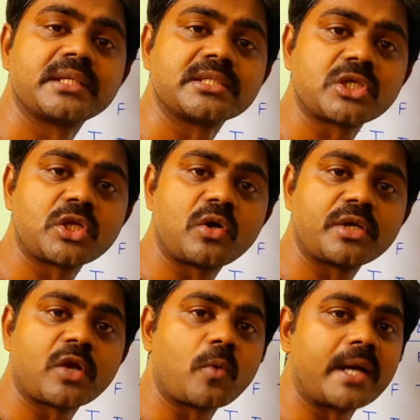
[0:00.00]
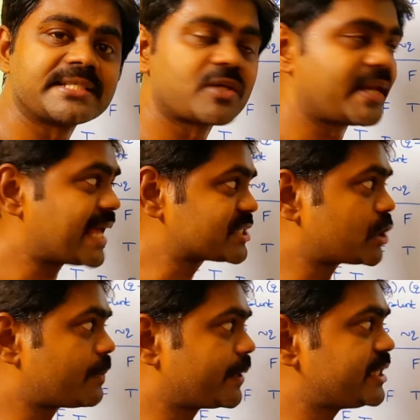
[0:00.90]
So now what is our last
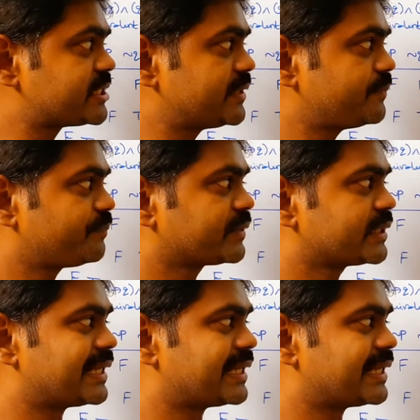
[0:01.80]
operation?